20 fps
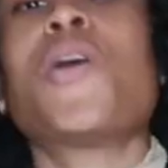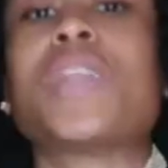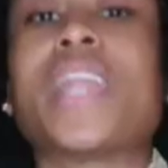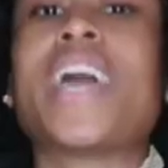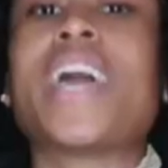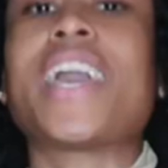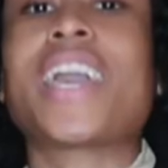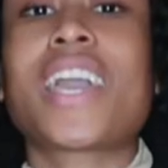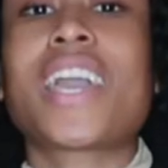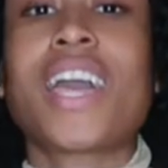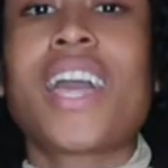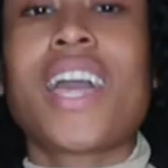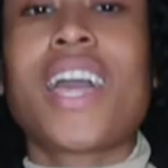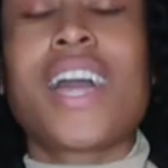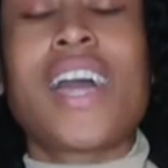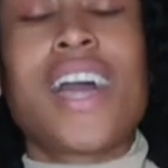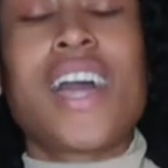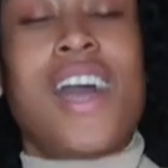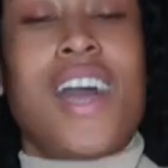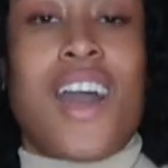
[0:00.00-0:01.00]
like,
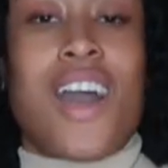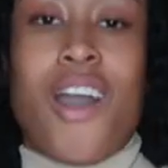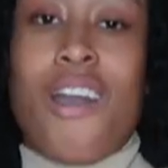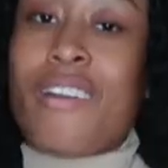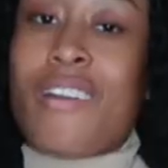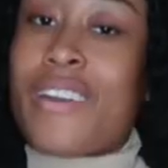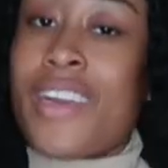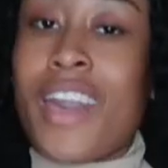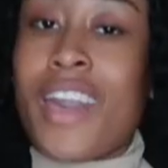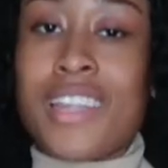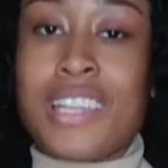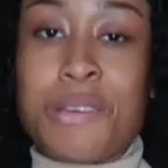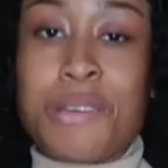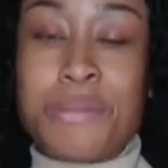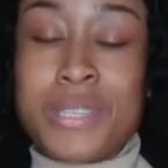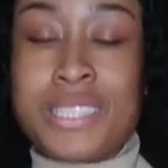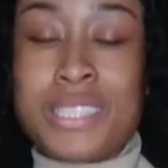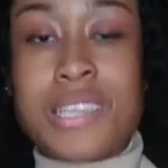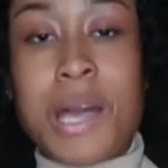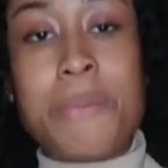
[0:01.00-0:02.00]
okay, let
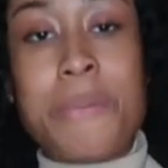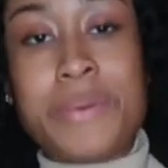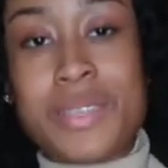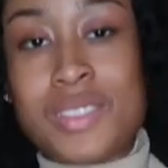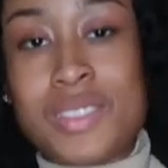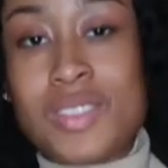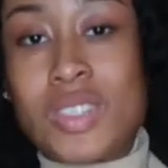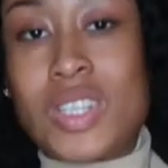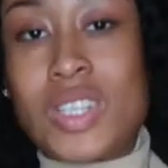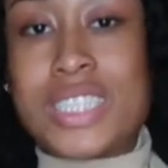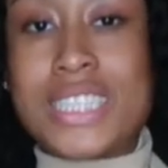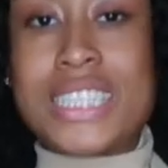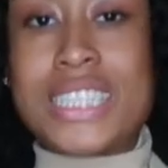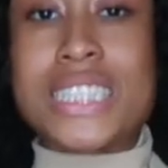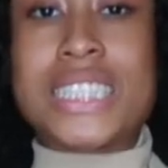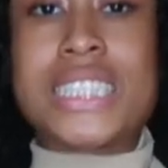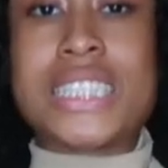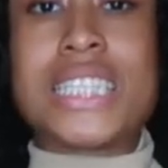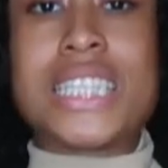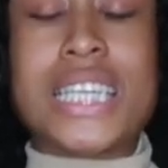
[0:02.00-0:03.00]
me stop insulting
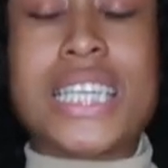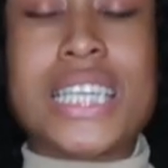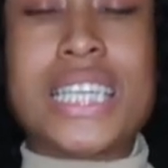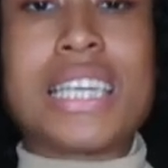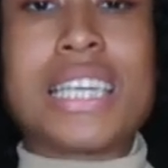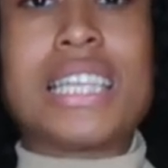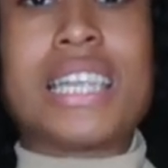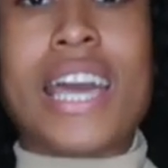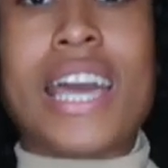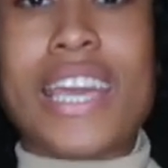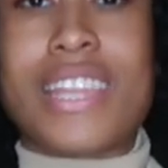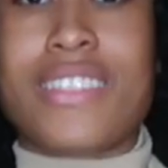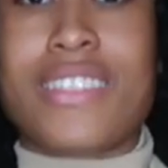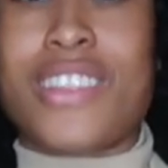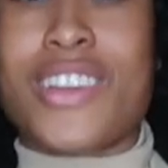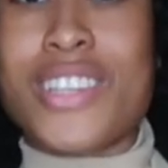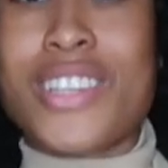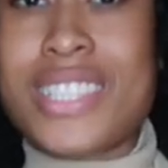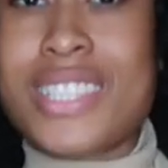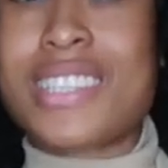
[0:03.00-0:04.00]
Shein. Like,
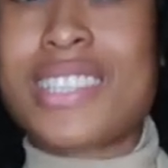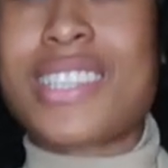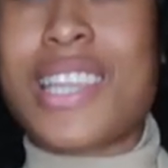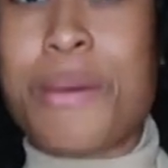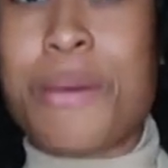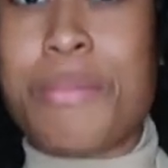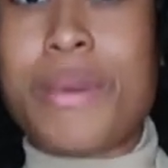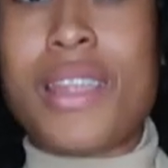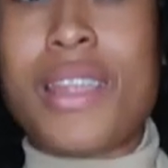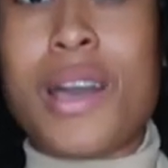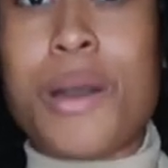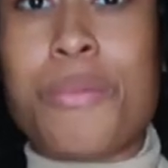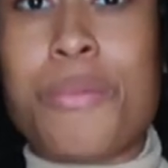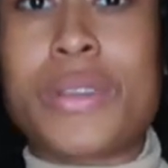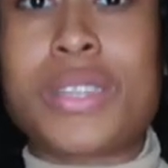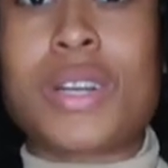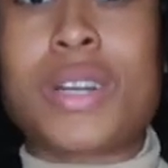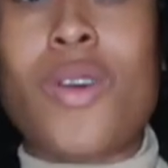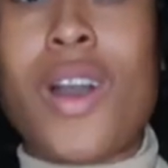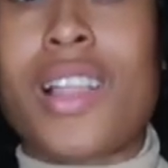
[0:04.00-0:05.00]
they're stepping up
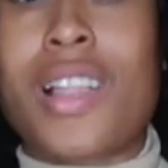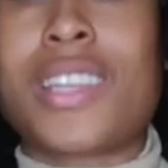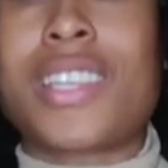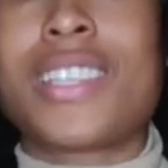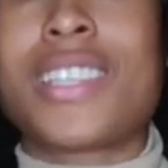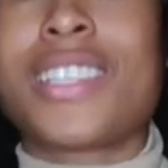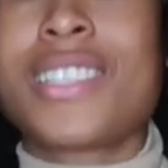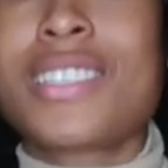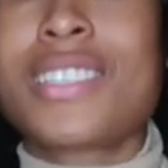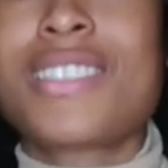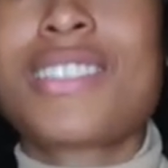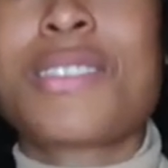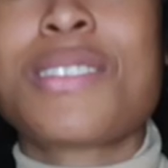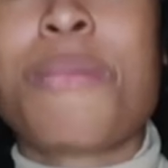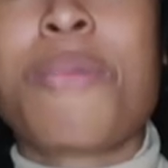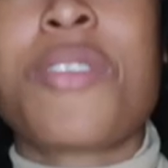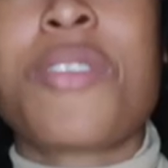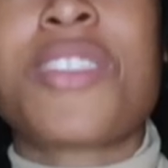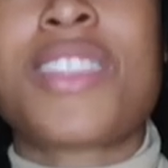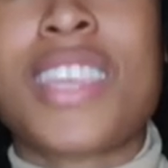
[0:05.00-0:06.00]
with the quality. This is
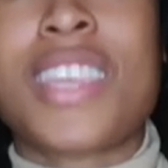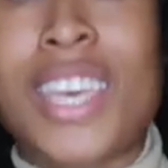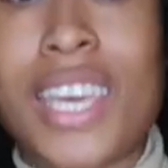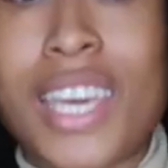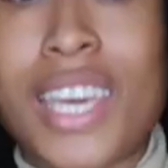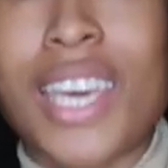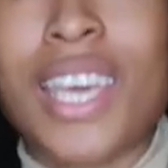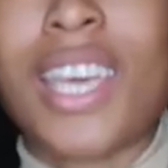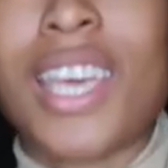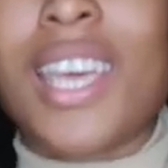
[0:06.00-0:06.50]
some thick,